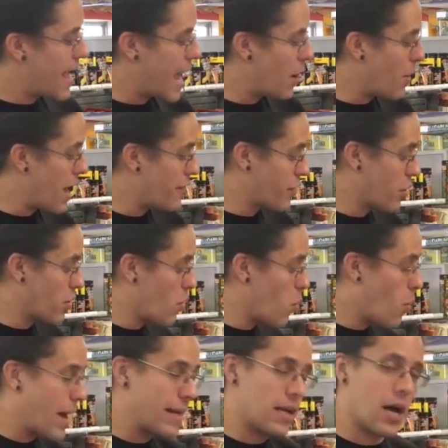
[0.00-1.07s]
However,
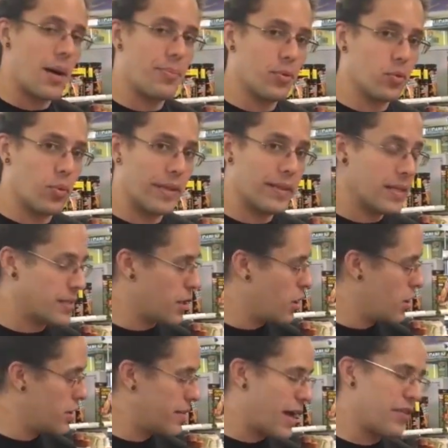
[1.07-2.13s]
when coupled with this
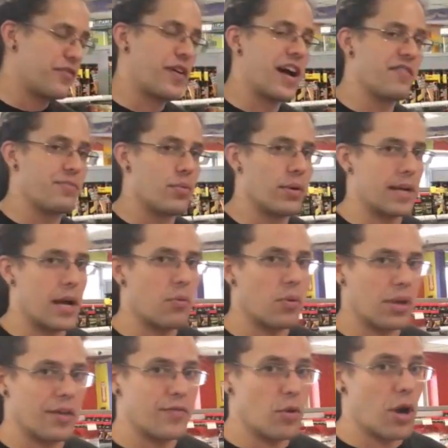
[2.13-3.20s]
hood, that 5.0 will
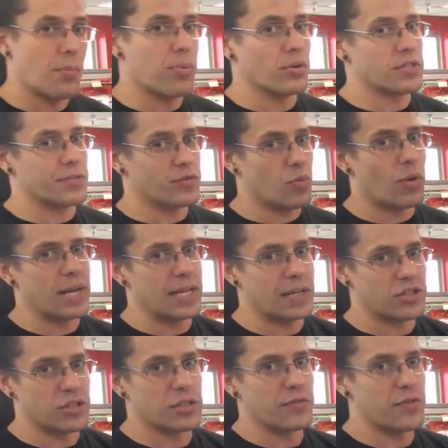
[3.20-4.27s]
give you upwards of 20
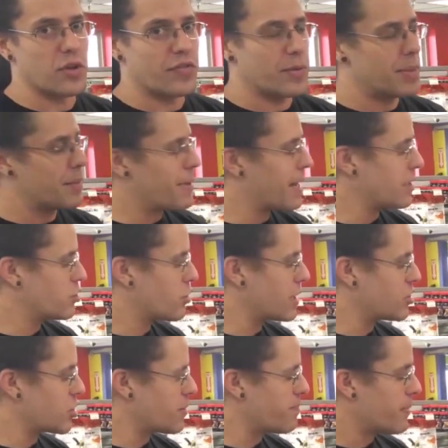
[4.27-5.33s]
inches of UVB
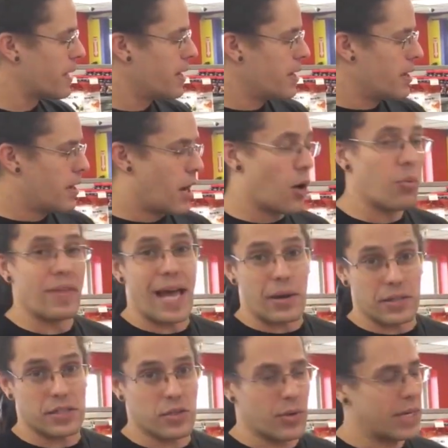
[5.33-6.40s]
penetration without
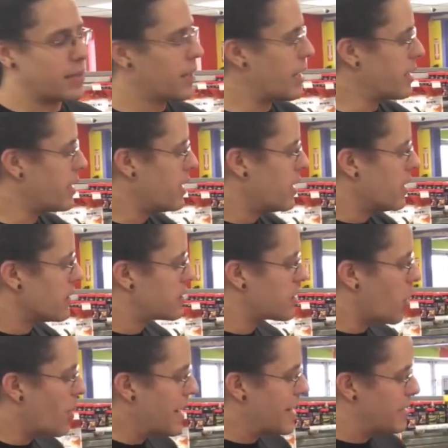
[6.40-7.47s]
a screen lid.
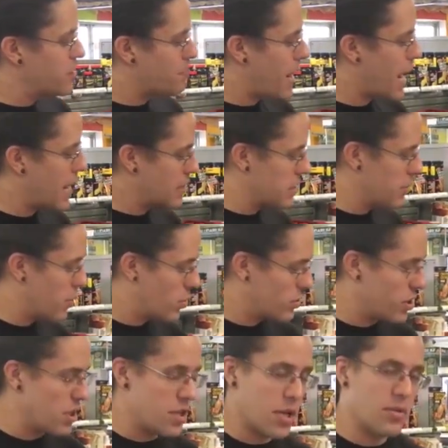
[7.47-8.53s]
So it is possible
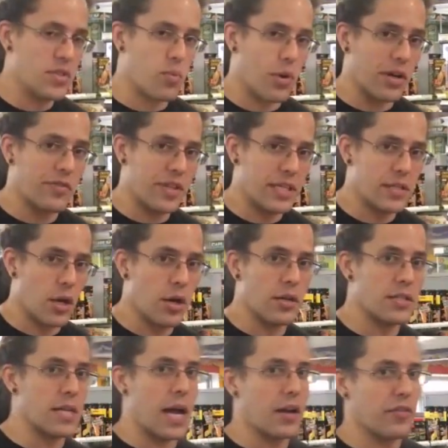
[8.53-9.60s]
to use one of these
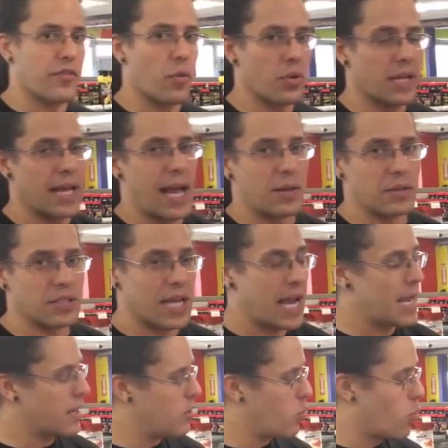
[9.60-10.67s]
hoods on a 40 gallon
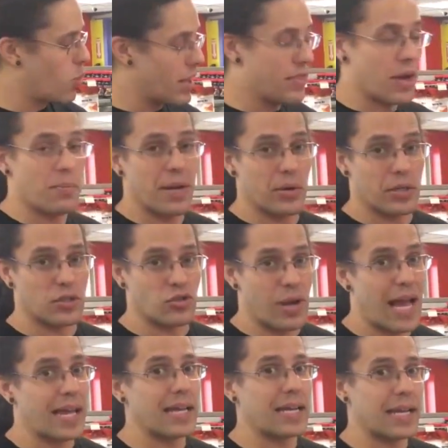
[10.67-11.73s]
tank with a bearded
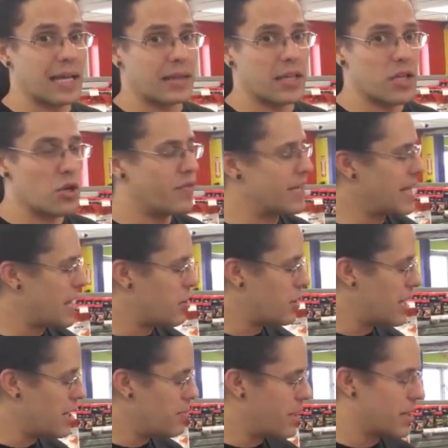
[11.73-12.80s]
dragon and get the UV that you
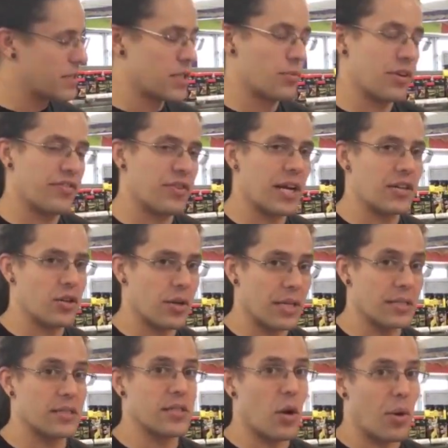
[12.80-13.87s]
need because the reflector
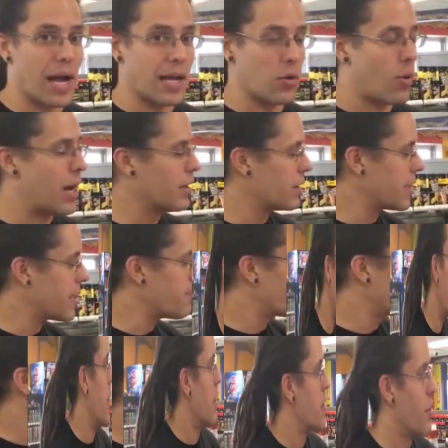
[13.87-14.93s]
is so high quality.
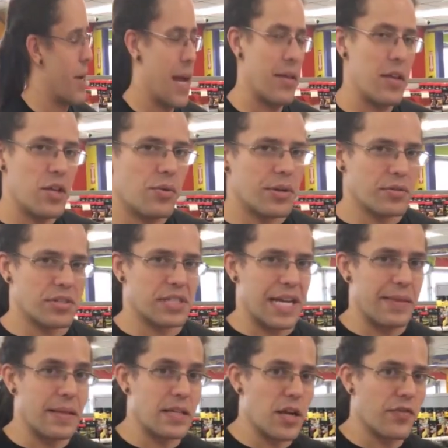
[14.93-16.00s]
So now that you
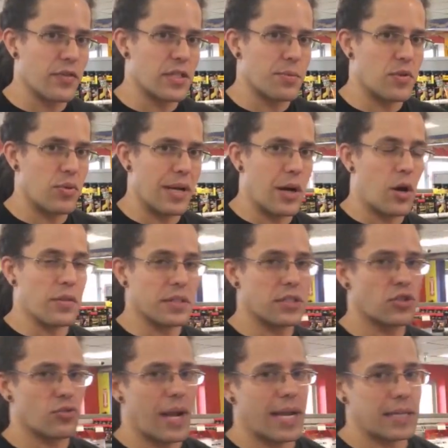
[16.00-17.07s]
understand the difference between all the
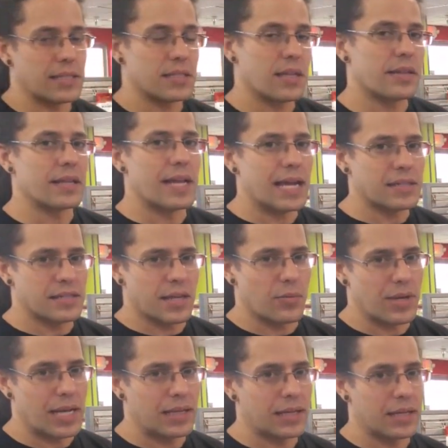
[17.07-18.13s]
strengths, the next thing
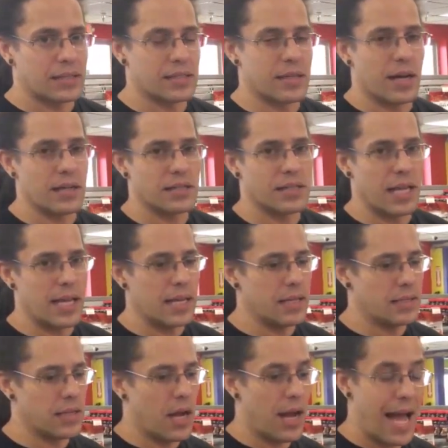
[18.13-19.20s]
we need to discuss
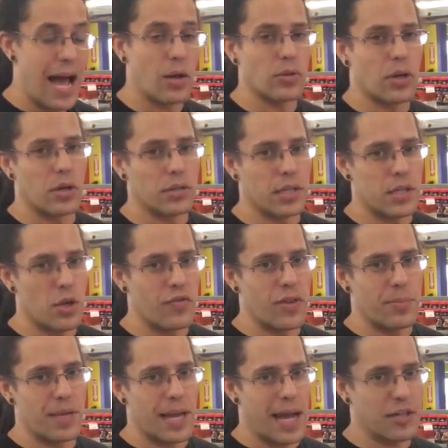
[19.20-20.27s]
is how long the
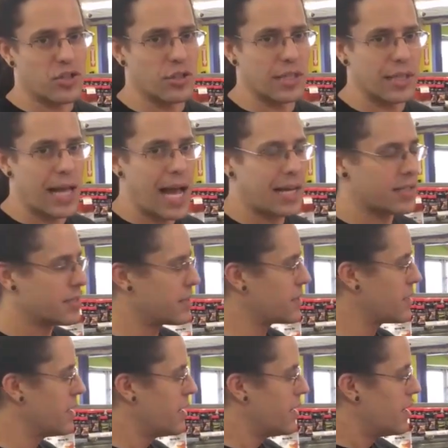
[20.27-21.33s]
UVB actually lasts.
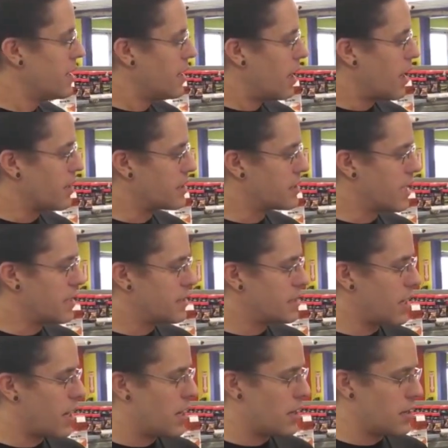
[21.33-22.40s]
Since
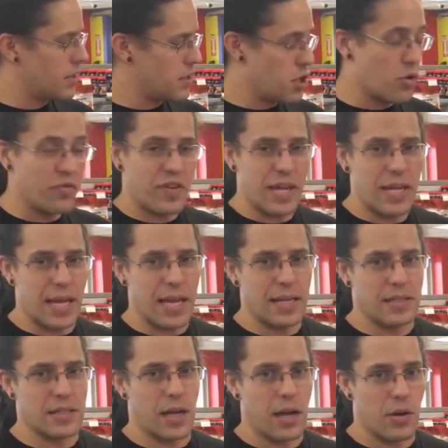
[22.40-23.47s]
UV
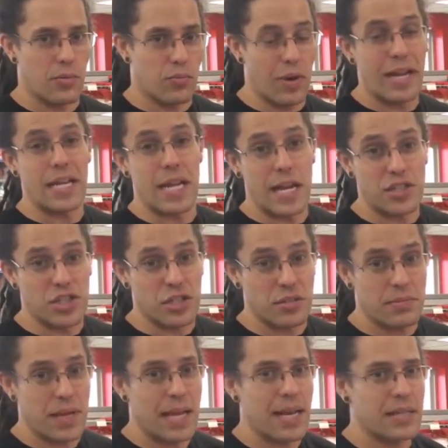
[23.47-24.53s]
is radiation,
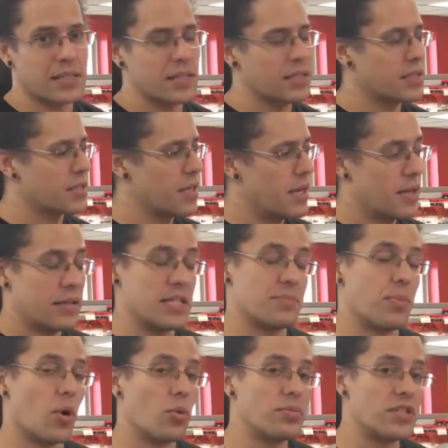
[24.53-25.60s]
in essence, these
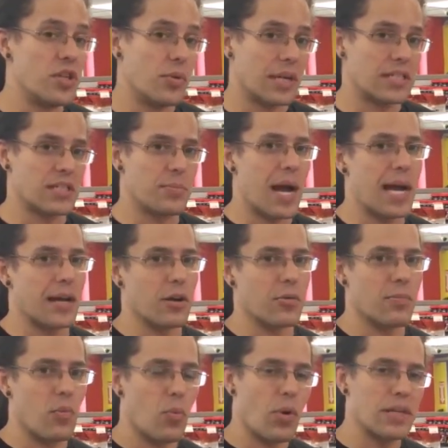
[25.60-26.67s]
bulbs do expire.
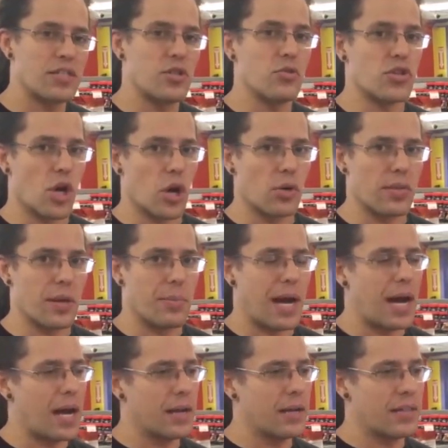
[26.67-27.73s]
Once you turn them
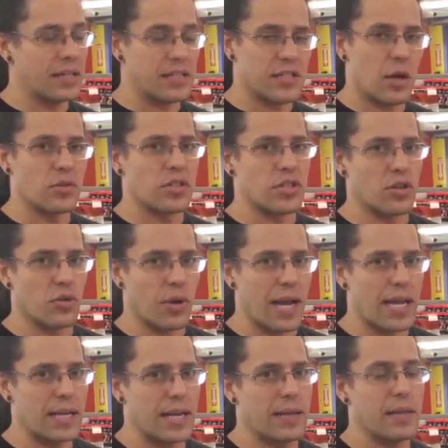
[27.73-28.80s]
on, they start to
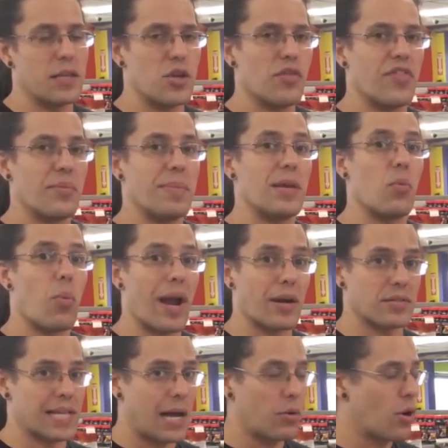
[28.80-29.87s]
degrade and the UVB
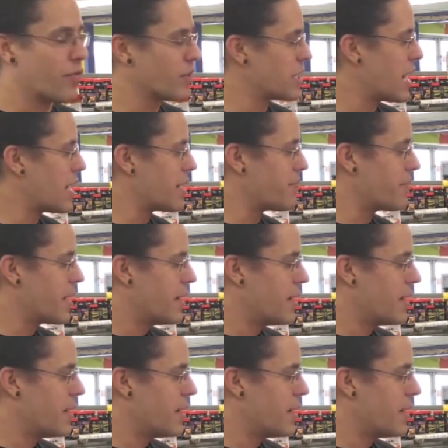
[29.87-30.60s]
wears out over time.